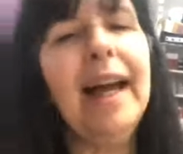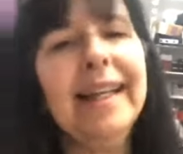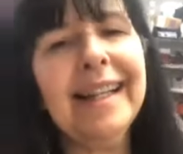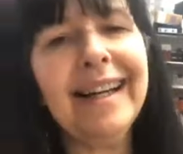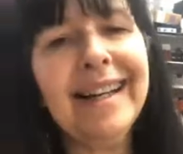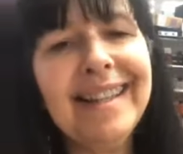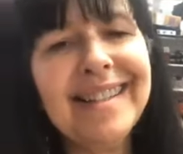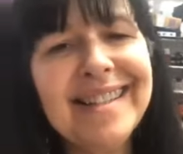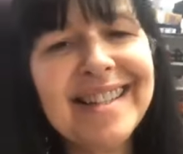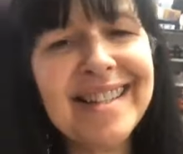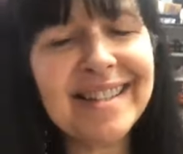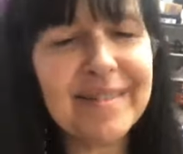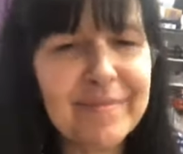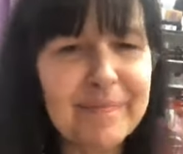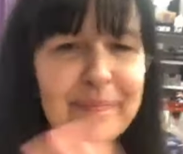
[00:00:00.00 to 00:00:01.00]
Hi
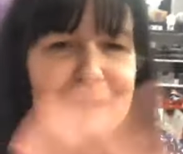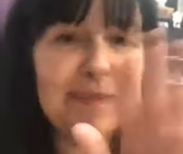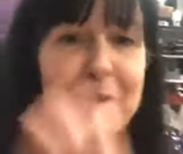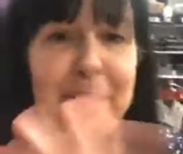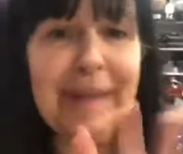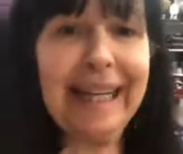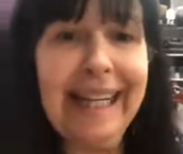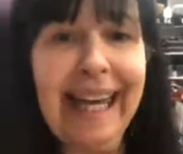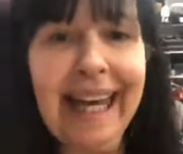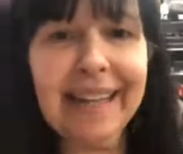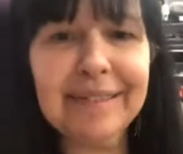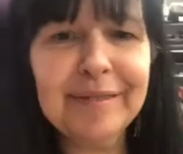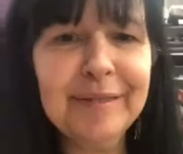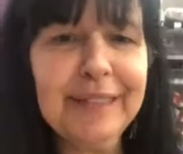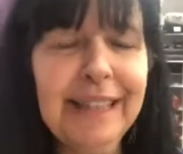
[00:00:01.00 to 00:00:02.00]
guys, it's me
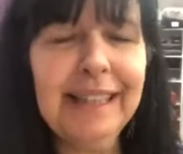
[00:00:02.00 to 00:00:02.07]
again.